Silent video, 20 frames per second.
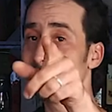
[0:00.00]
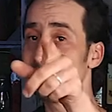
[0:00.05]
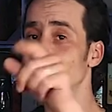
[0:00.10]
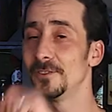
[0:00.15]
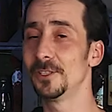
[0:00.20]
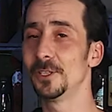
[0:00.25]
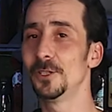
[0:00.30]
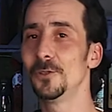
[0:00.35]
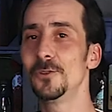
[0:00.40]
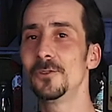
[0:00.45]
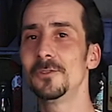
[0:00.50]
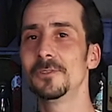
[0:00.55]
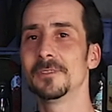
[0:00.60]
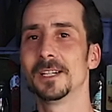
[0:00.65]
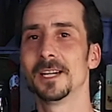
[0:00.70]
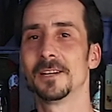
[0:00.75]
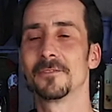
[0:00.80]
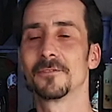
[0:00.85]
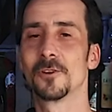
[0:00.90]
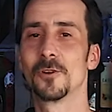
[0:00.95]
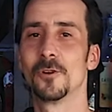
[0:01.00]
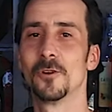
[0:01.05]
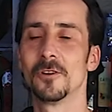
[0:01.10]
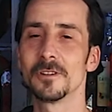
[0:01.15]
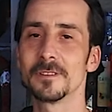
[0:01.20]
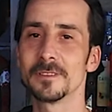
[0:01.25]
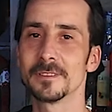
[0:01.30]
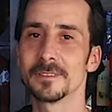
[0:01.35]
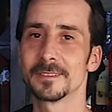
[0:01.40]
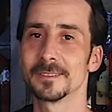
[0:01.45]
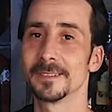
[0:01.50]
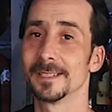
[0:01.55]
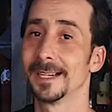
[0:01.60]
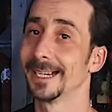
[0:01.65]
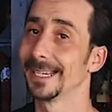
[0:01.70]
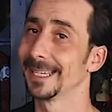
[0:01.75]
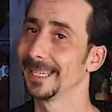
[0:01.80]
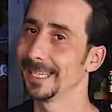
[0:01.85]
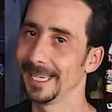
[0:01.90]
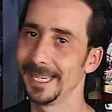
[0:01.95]
this video, of course,
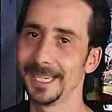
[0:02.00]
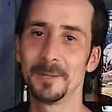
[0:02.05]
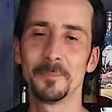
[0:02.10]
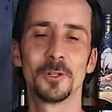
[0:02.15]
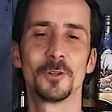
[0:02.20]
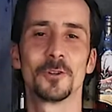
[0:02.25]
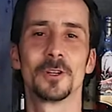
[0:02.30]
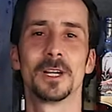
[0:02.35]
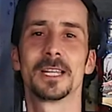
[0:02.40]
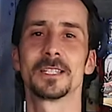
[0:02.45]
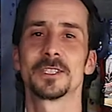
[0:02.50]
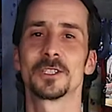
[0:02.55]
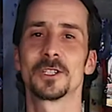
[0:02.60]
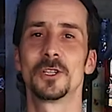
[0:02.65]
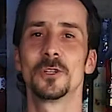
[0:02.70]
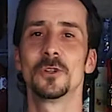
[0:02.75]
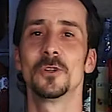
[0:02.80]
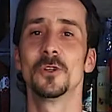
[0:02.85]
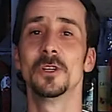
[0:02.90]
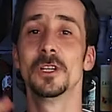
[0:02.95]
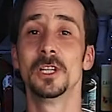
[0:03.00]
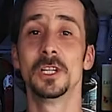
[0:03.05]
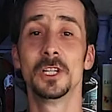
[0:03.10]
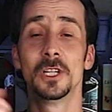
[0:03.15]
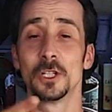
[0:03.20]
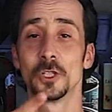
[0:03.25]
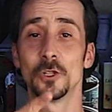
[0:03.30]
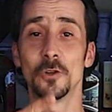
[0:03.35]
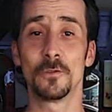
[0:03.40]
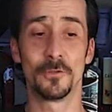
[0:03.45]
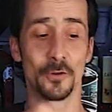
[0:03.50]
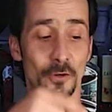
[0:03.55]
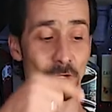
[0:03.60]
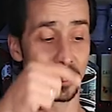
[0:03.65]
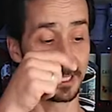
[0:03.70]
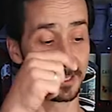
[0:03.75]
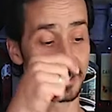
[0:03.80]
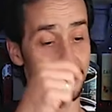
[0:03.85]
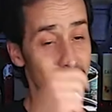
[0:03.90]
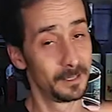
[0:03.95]
again I'm gonna ask you, don't
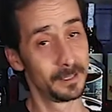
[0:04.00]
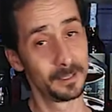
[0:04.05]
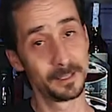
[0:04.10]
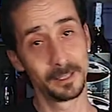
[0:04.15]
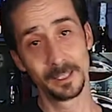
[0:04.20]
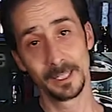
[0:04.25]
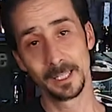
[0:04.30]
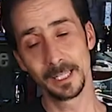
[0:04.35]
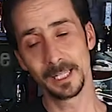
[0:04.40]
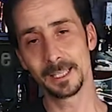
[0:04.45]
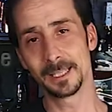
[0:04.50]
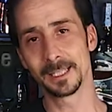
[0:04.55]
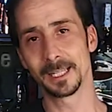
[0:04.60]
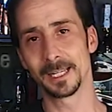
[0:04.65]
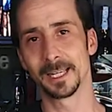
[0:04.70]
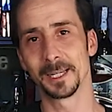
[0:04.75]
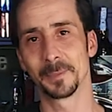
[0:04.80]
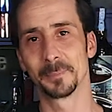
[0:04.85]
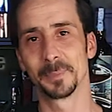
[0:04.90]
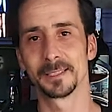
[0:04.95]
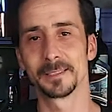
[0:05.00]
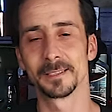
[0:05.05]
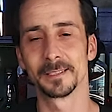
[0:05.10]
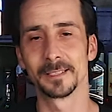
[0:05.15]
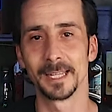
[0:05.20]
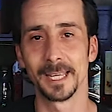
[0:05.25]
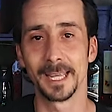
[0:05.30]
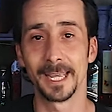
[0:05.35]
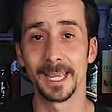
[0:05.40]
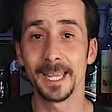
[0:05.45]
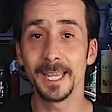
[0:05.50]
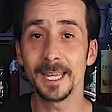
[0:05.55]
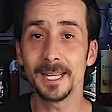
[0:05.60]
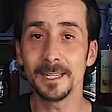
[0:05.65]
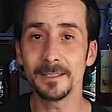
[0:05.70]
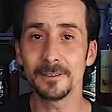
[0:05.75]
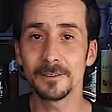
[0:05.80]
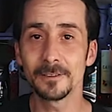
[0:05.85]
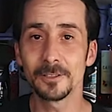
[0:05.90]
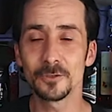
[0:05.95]
forget, hit the like button
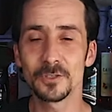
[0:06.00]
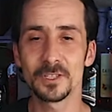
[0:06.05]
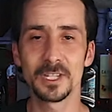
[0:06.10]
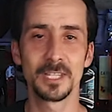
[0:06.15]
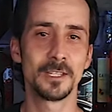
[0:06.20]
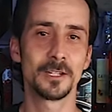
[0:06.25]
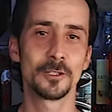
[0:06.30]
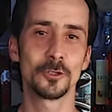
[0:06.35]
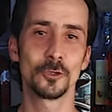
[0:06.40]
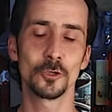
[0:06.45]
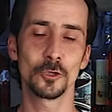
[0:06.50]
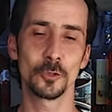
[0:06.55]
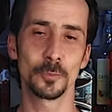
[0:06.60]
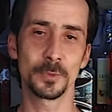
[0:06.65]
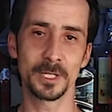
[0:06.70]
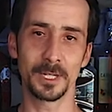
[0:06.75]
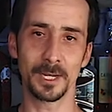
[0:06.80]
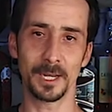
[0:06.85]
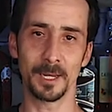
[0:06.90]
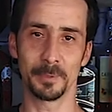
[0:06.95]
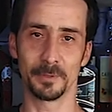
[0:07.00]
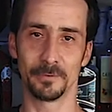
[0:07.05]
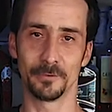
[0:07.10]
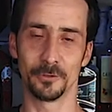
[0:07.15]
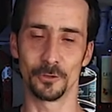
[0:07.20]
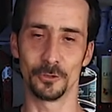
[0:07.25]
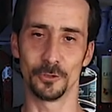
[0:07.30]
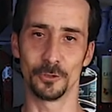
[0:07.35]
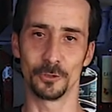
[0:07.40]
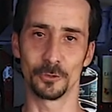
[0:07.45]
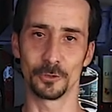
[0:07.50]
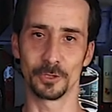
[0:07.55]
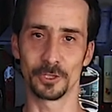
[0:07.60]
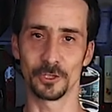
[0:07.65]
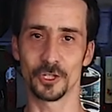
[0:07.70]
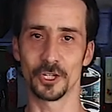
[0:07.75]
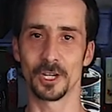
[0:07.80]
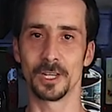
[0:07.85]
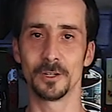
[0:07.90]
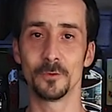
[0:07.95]
and consider to subscribe if you're new to the
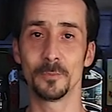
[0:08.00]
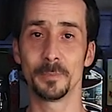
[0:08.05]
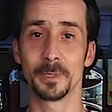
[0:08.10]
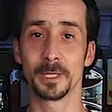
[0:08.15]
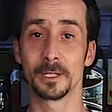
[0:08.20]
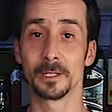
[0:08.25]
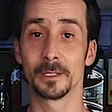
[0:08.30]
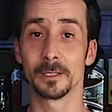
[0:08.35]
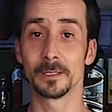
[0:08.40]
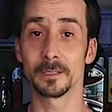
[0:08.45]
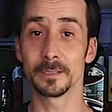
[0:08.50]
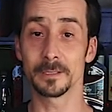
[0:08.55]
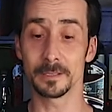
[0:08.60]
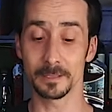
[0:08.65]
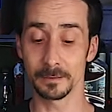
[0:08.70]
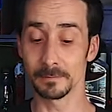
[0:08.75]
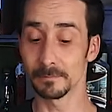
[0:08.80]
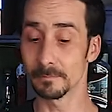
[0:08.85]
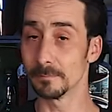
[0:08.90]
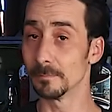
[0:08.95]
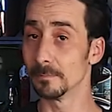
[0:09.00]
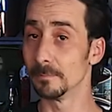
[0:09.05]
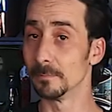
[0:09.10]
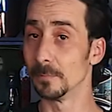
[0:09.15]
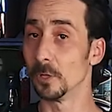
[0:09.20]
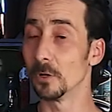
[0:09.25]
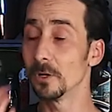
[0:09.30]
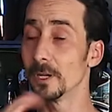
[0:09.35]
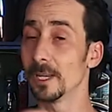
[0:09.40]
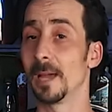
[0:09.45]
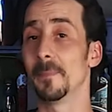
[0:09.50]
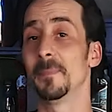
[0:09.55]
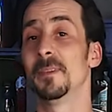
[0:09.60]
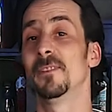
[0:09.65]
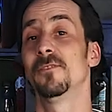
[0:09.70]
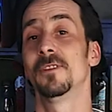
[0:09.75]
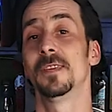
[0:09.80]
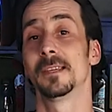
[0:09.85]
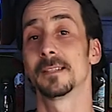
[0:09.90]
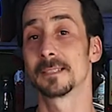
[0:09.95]
channel because more yummy
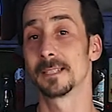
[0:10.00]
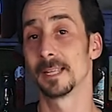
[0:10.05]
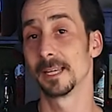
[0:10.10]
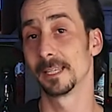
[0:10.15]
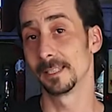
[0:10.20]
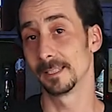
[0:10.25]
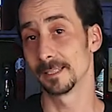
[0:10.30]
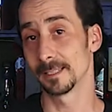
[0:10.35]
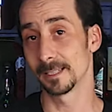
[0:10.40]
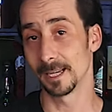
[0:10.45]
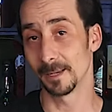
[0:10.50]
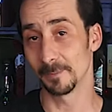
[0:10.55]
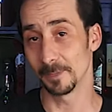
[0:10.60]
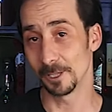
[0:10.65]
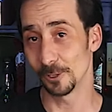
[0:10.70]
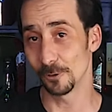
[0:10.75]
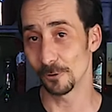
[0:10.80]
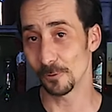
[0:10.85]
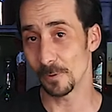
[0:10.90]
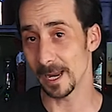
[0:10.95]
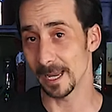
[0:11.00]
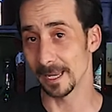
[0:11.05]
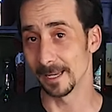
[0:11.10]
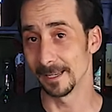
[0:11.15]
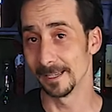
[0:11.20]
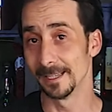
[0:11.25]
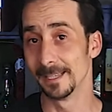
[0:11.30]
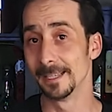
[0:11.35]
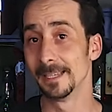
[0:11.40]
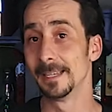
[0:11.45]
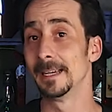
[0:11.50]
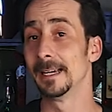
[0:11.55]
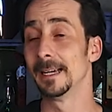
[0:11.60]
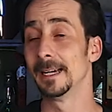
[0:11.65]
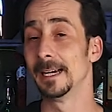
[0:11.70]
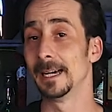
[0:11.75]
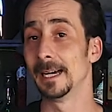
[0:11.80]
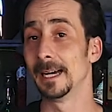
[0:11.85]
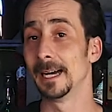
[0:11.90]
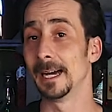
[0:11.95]
things like this coming your way.
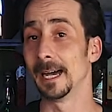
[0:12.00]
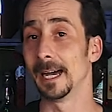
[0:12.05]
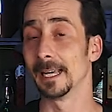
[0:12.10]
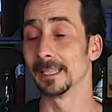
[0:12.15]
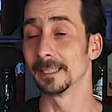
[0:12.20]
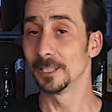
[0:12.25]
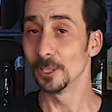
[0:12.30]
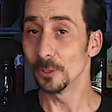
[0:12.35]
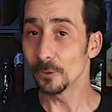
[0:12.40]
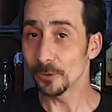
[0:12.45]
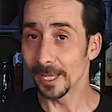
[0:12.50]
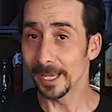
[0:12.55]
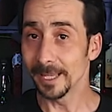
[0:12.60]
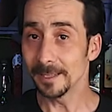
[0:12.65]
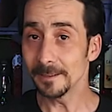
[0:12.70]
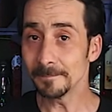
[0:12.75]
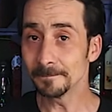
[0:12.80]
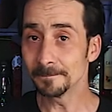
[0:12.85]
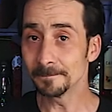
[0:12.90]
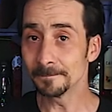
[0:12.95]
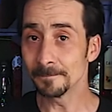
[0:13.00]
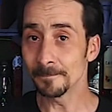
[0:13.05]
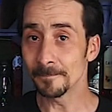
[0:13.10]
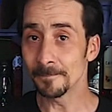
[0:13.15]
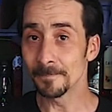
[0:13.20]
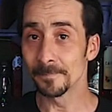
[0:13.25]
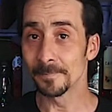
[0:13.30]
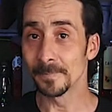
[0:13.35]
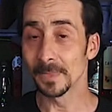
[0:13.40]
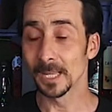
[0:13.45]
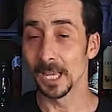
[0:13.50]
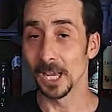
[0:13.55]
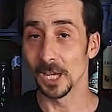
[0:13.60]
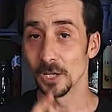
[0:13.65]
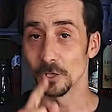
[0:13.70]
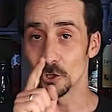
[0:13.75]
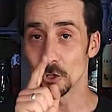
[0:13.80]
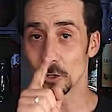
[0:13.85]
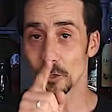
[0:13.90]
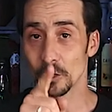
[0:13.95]
Until then,
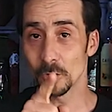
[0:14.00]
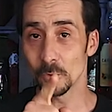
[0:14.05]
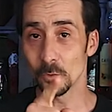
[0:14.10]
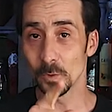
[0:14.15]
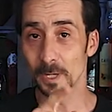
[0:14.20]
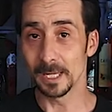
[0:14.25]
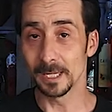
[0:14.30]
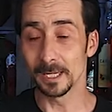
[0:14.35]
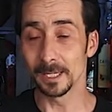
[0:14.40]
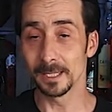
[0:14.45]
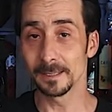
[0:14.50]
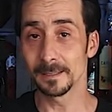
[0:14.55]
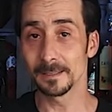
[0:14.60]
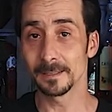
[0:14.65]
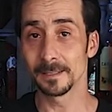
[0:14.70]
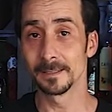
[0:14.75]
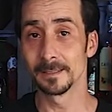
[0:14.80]
Enjoy your weekend.